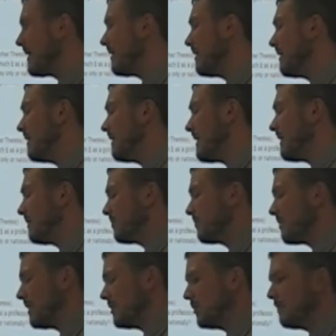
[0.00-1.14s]
I'll
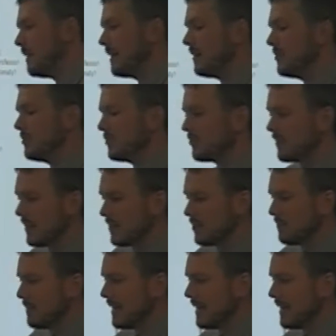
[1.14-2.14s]
scratch your back, you'll scratch